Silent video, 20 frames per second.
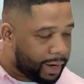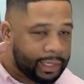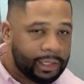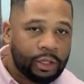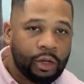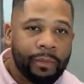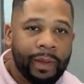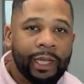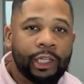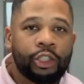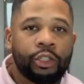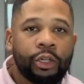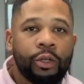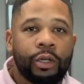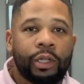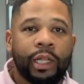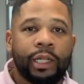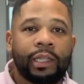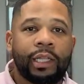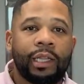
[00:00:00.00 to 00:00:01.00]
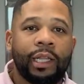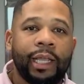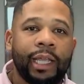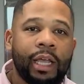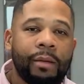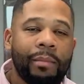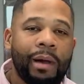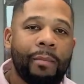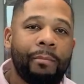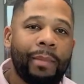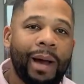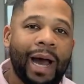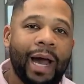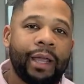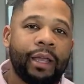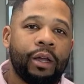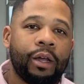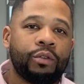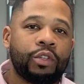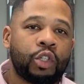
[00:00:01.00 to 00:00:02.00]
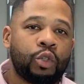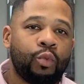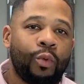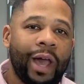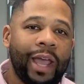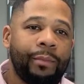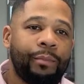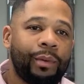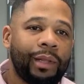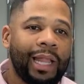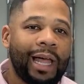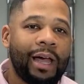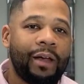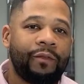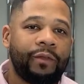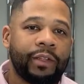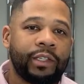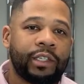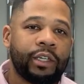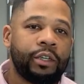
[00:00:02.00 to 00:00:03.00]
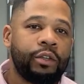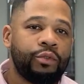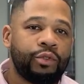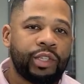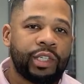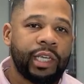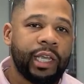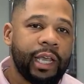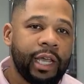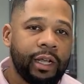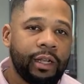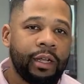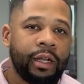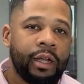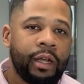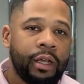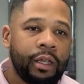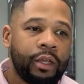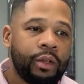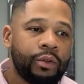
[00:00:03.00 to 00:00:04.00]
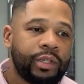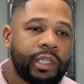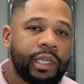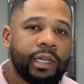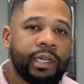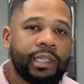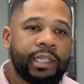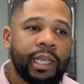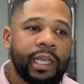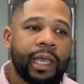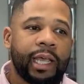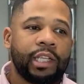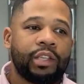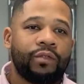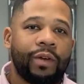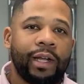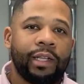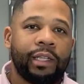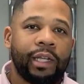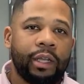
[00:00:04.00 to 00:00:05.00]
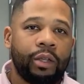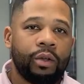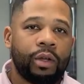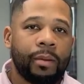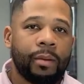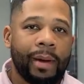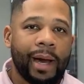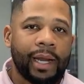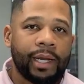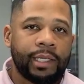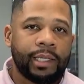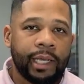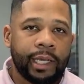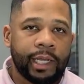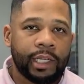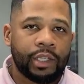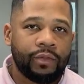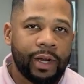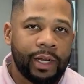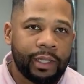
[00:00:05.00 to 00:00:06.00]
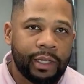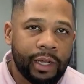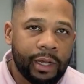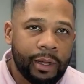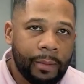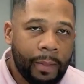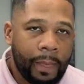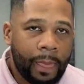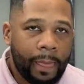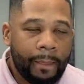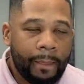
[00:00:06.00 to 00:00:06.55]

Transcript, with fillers: right, so make sure you click the link in my bio, swipe left until you see it. You'll see the tickets right there. You can buy the tickets right there.